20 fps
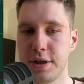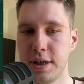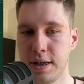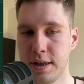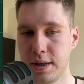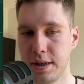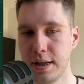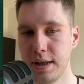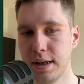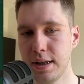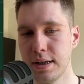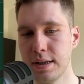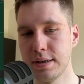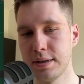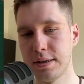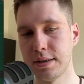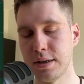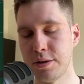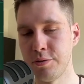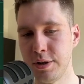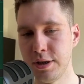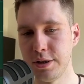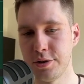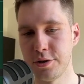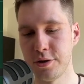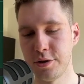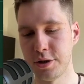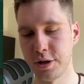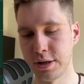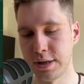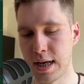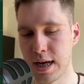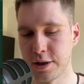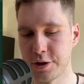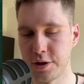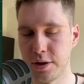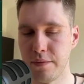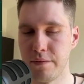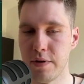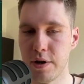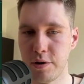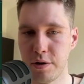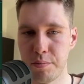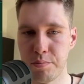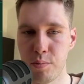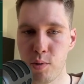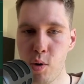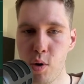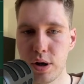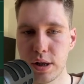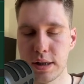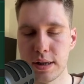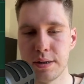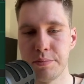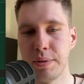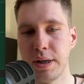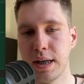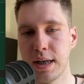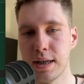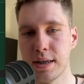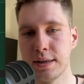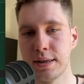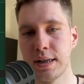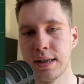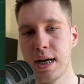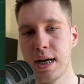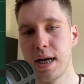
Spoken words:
And I think this research is actually very important because